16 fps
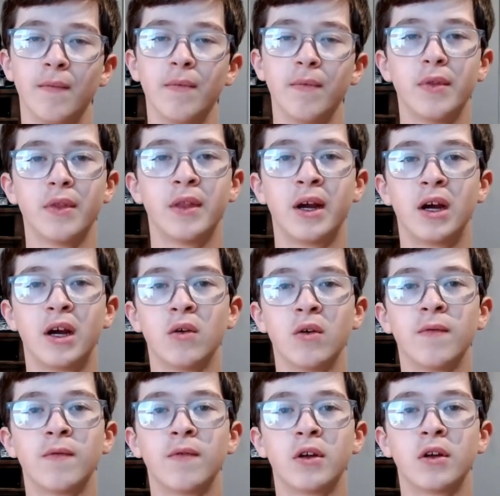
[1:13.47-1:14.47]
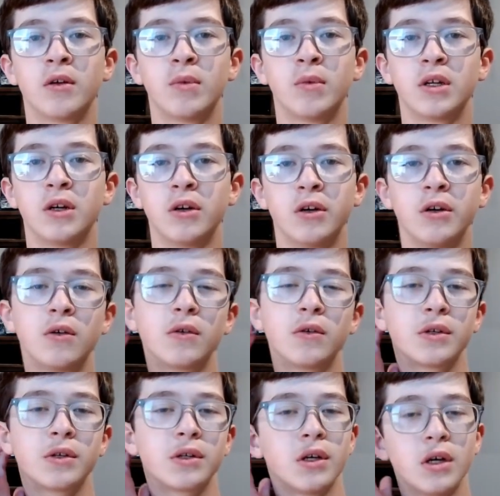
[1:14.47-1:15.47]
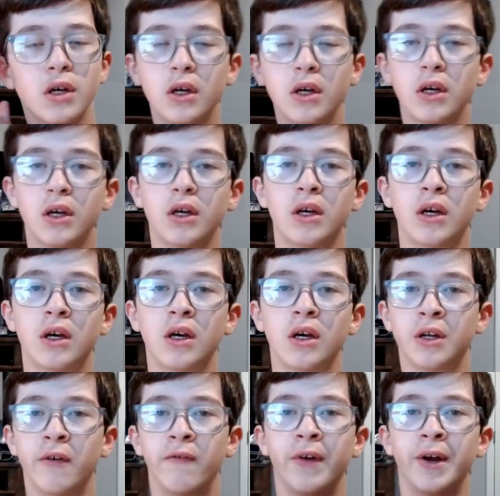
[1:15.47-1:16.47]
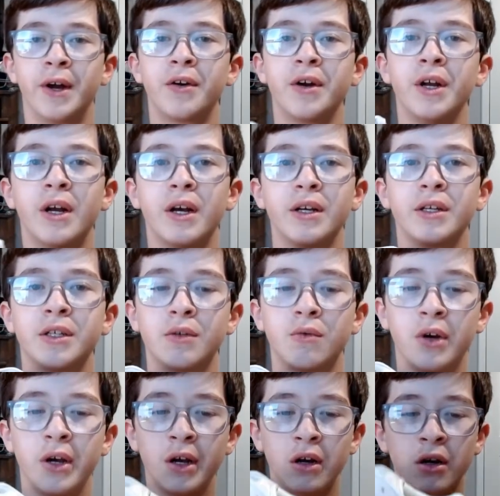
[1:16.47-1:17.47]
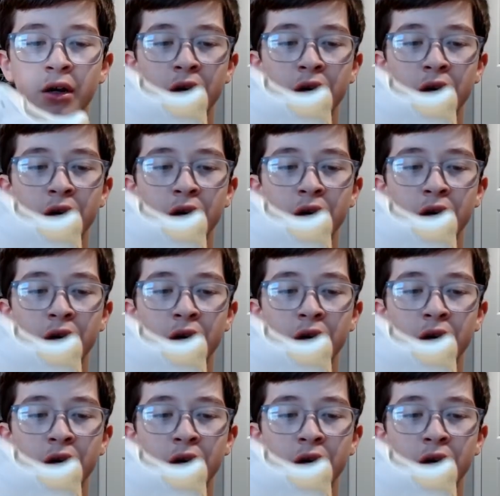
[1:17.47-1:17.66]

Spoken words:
Now, for the materials, it has a very nice suede on it.